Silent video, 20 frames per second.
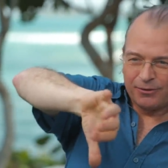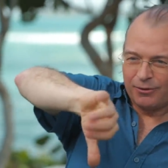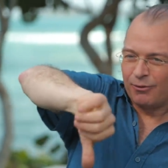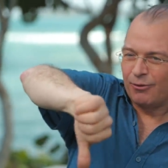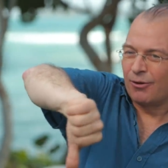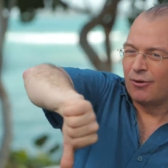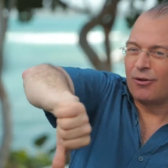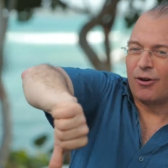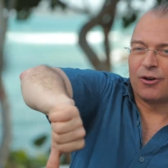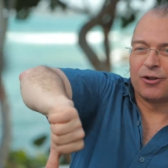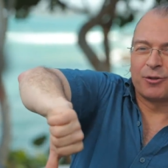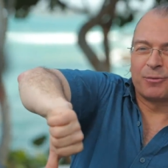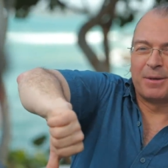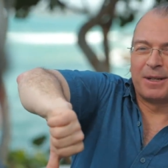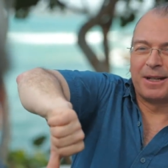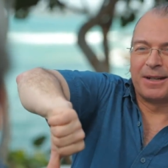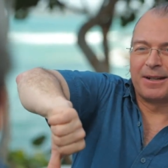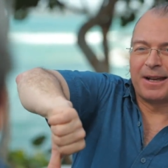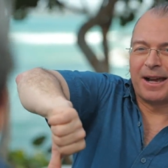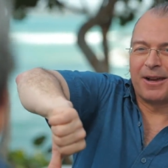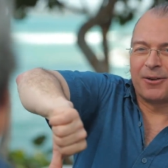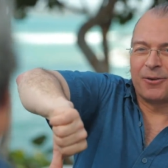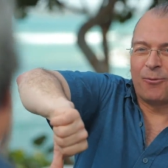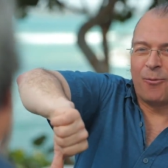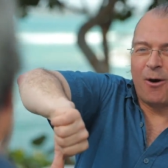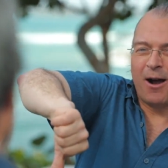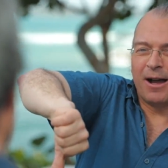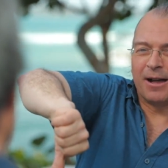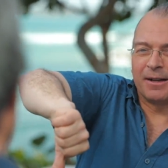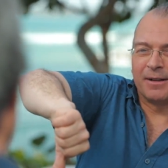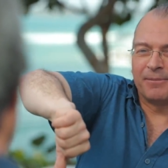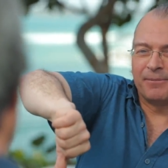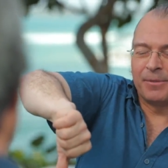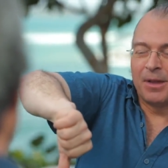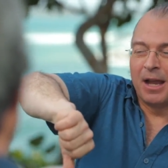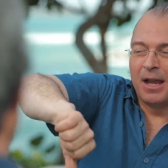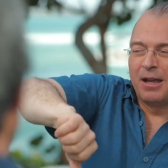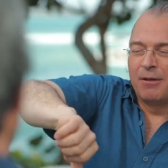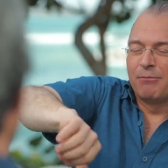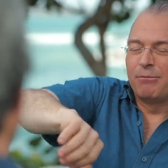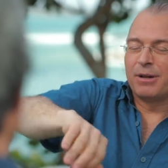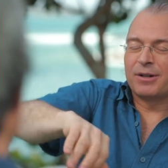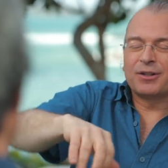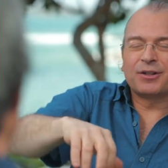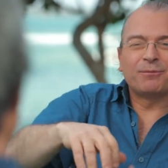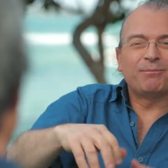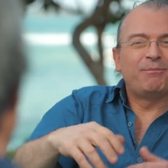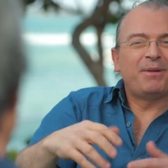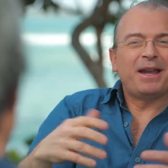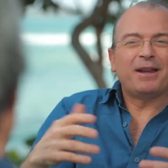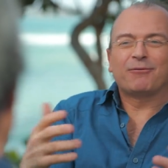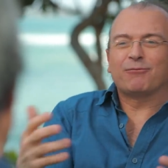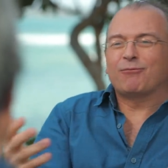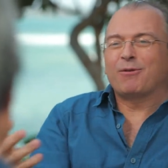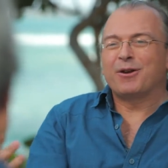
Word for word: you could call spinning down a one, but it's a bit